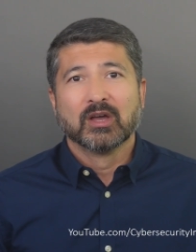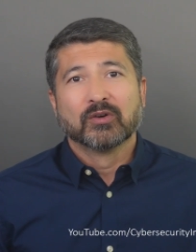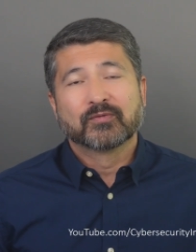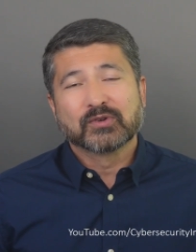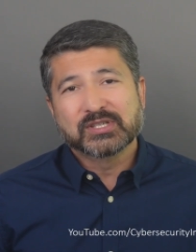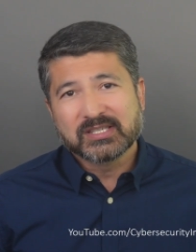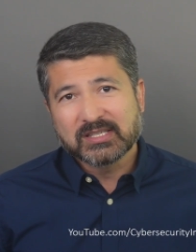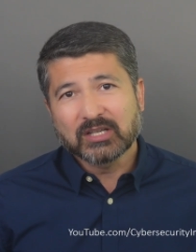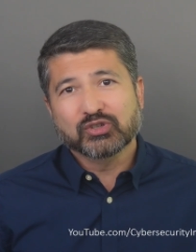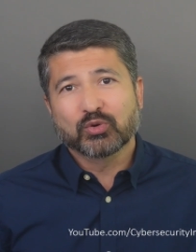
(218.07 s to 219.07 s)
For
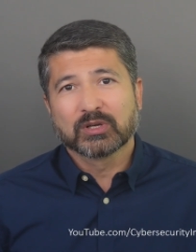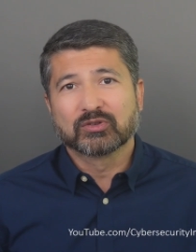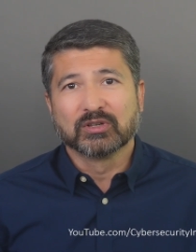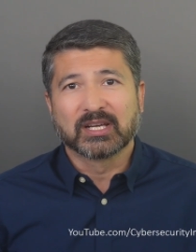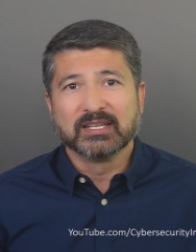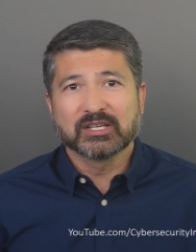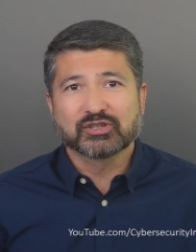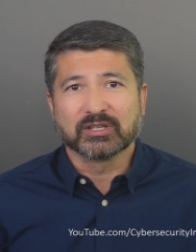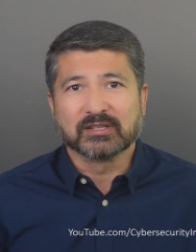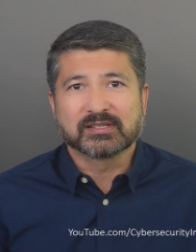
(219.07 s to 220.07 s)
such critical
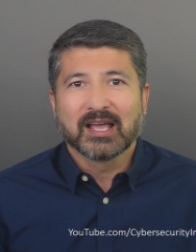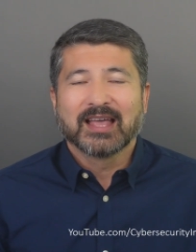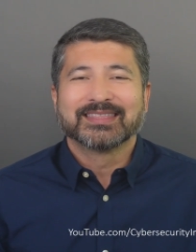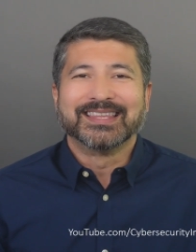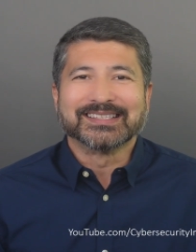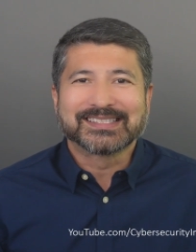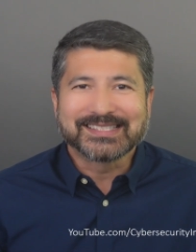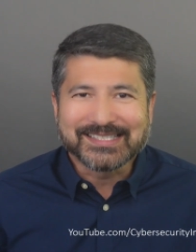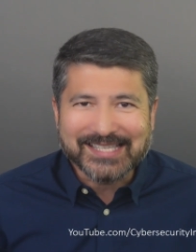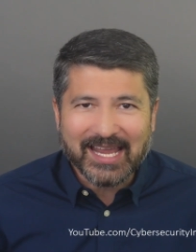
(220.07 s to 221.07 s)
conditions, the
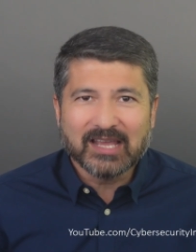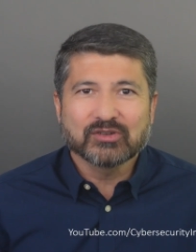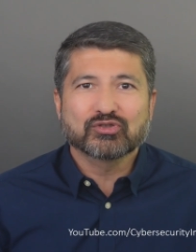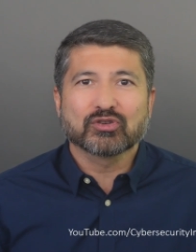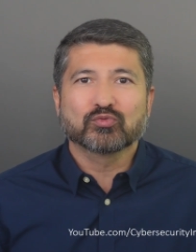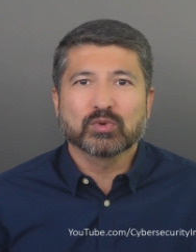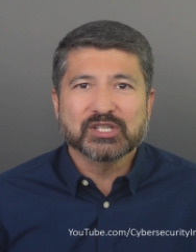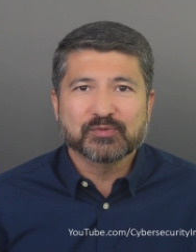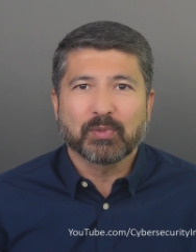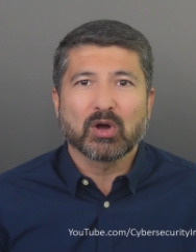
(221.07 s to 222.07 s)
standard
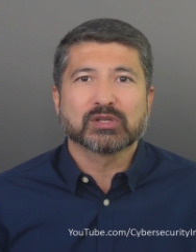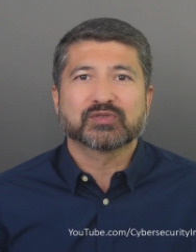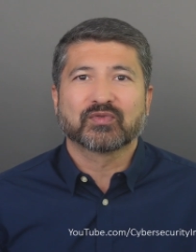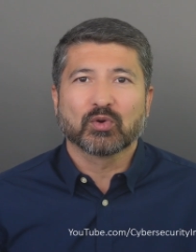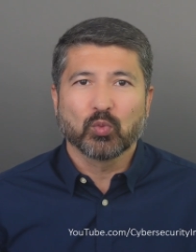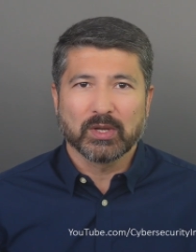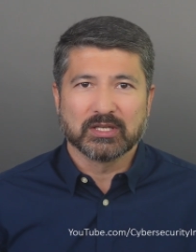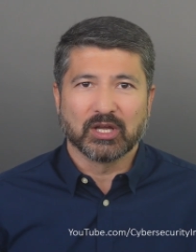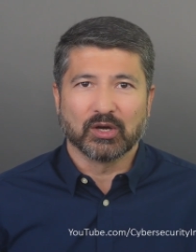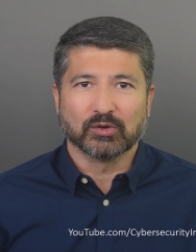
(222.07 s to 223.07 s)
response for
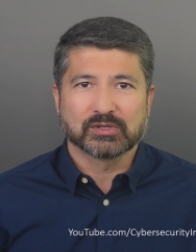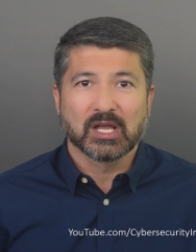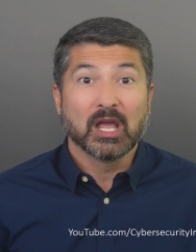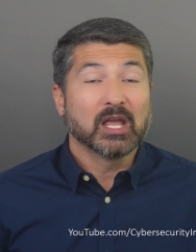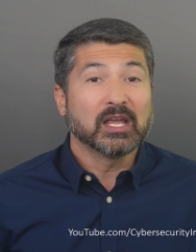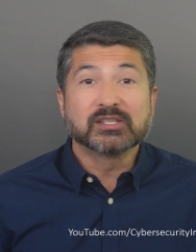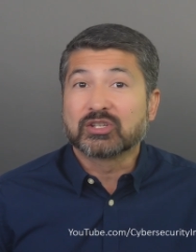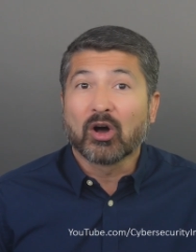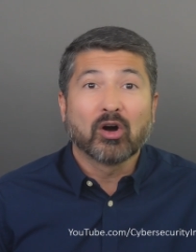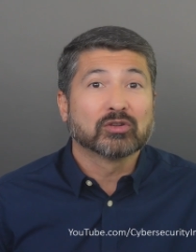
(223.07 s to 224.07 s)
Windows is to
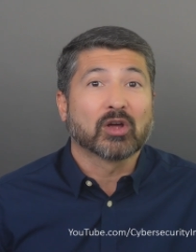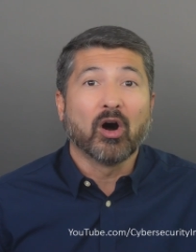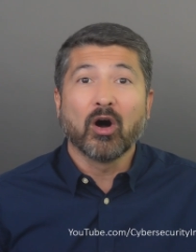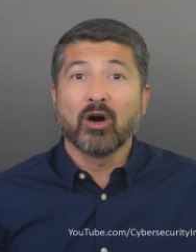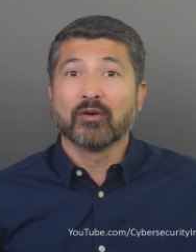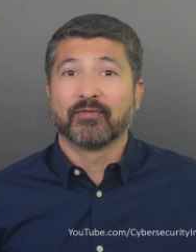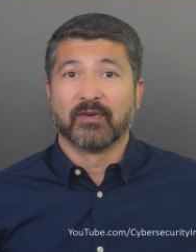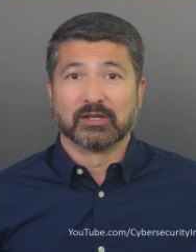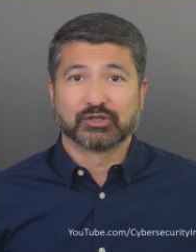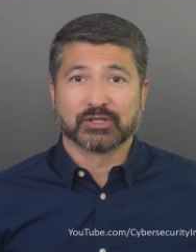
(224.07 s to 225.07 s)
halt all
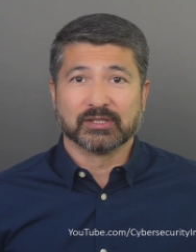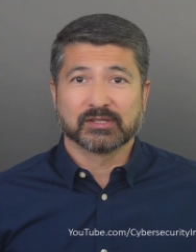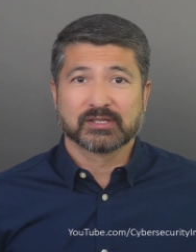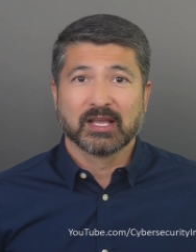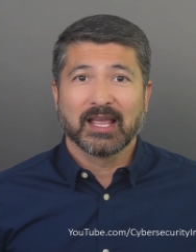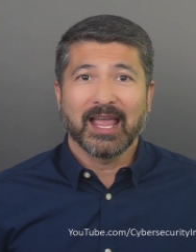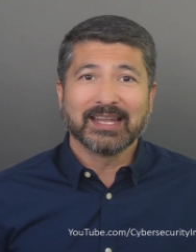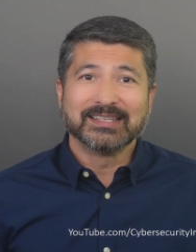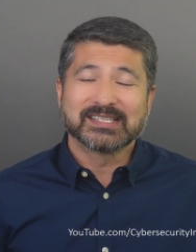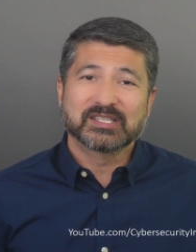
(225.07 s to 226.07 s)
functions
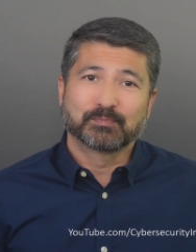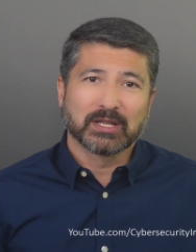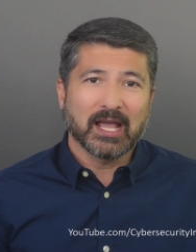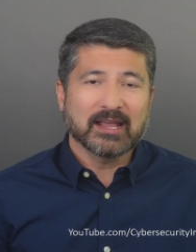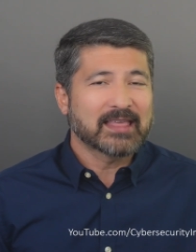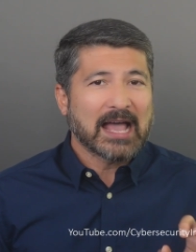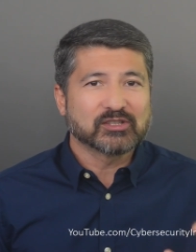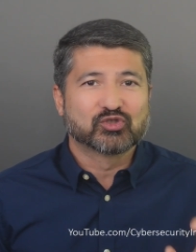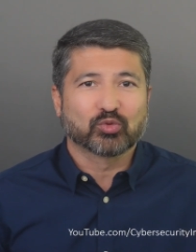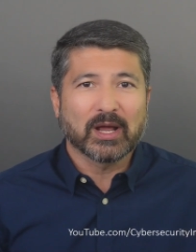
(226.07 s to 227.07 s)
and display that
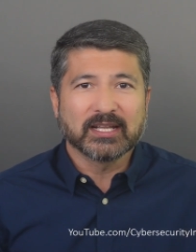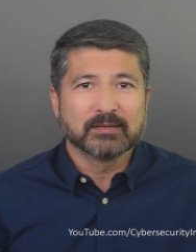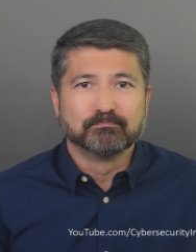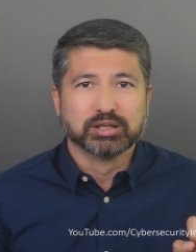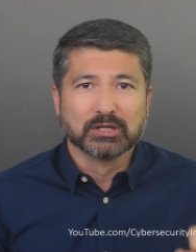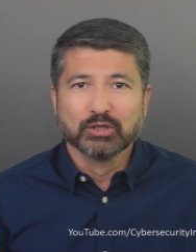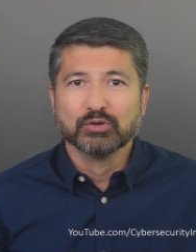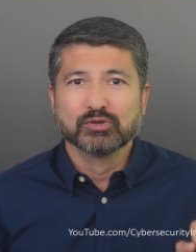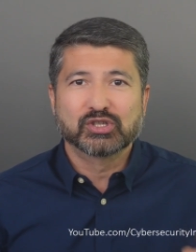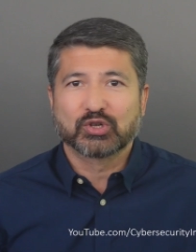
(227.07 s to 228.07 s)
dreaded
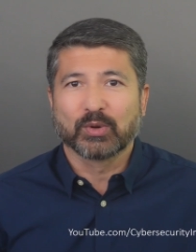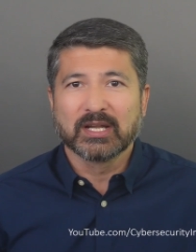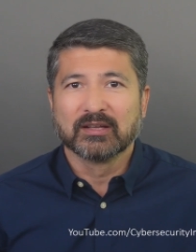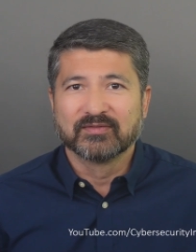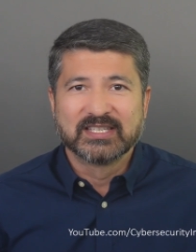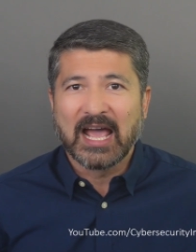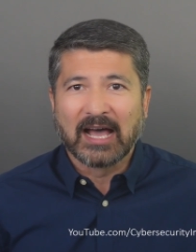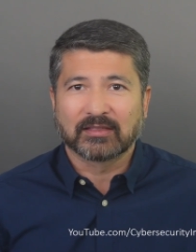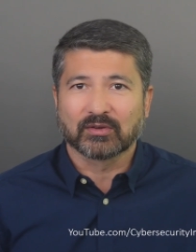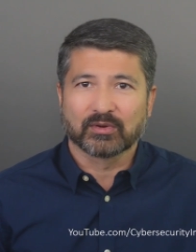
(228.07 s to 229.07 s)
blue screen of
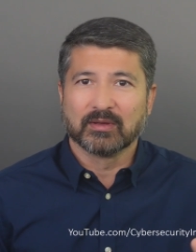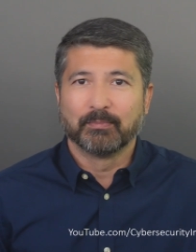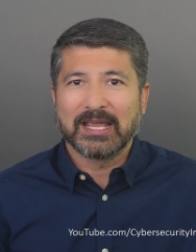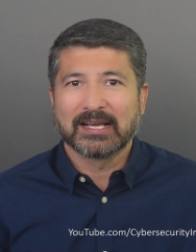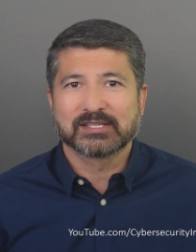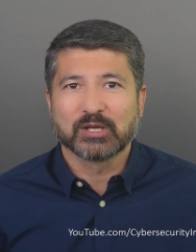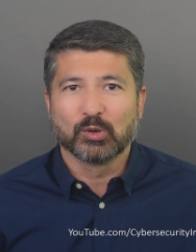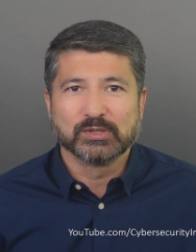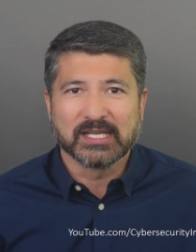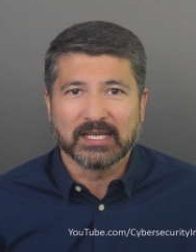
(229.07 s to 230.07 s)
death, or the B S O
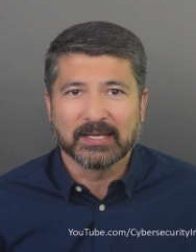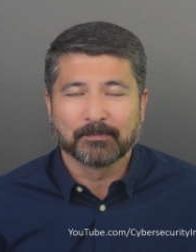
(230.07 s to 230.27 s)
D.